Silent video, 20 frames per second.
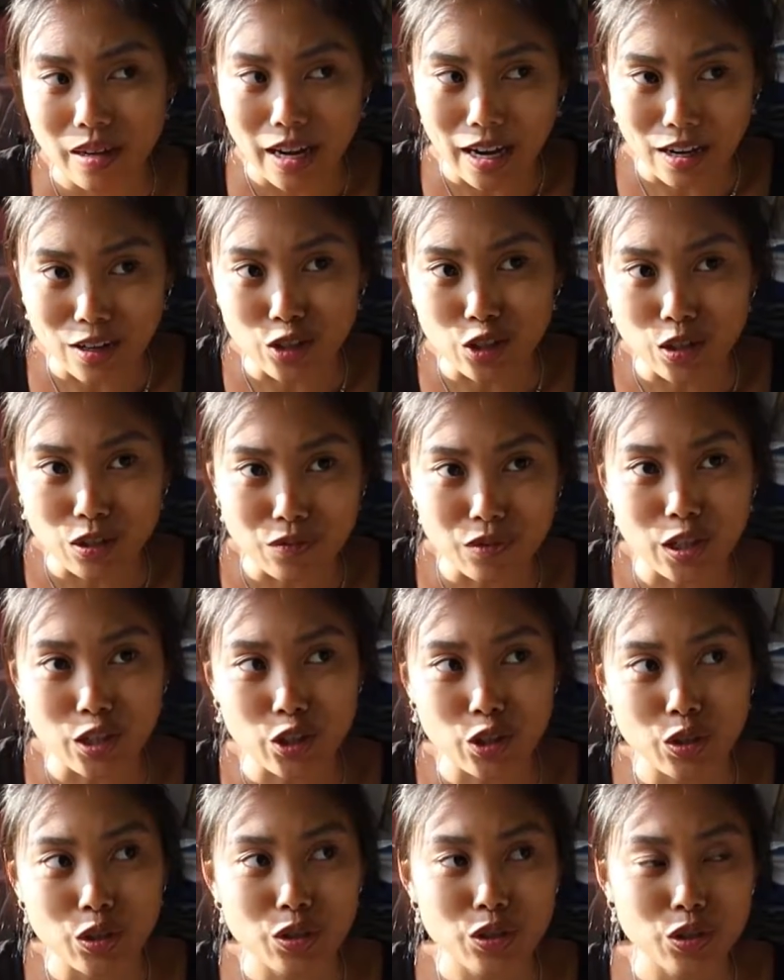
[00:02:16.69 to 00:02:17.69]
actually
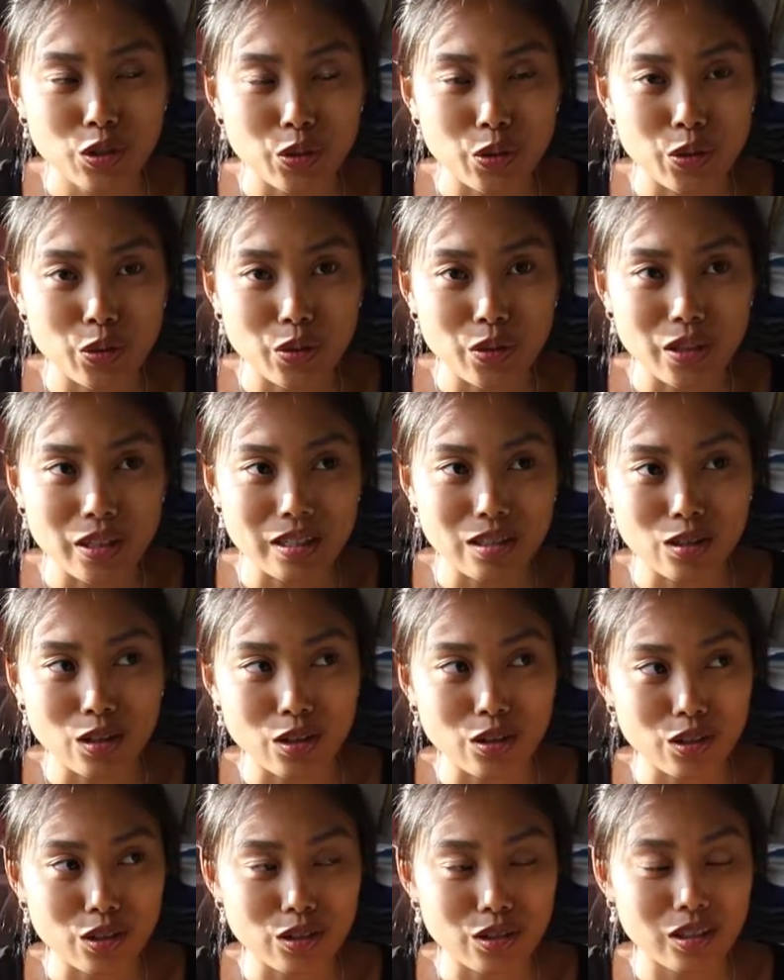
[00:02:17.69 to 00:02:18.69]
functional, so it's
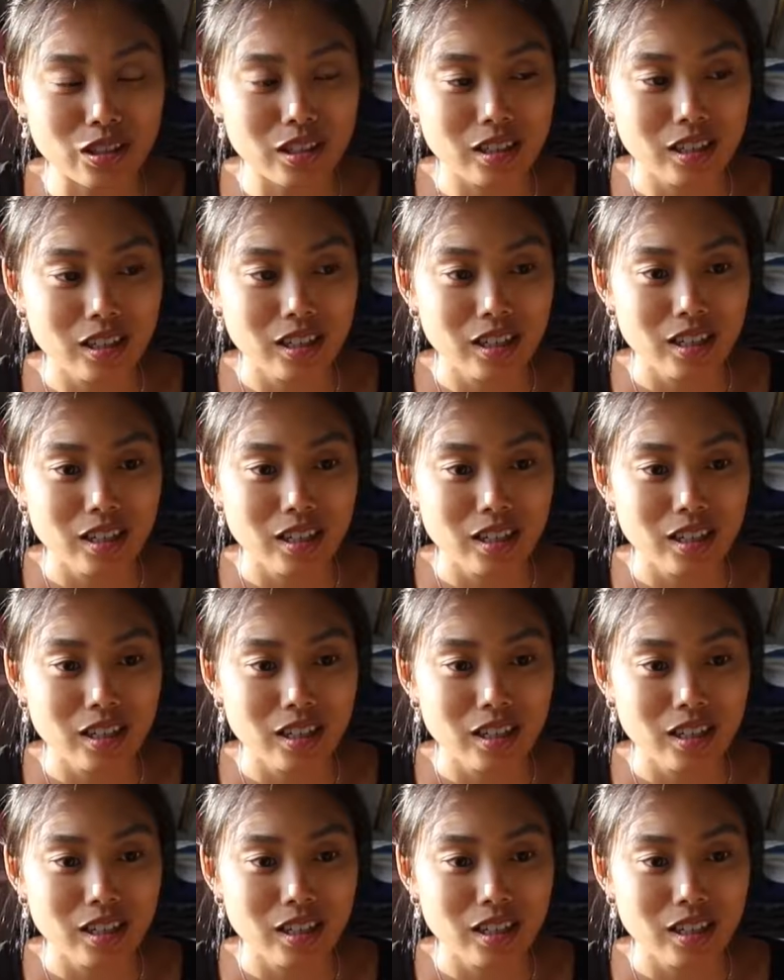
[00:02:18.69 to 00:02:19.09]
not just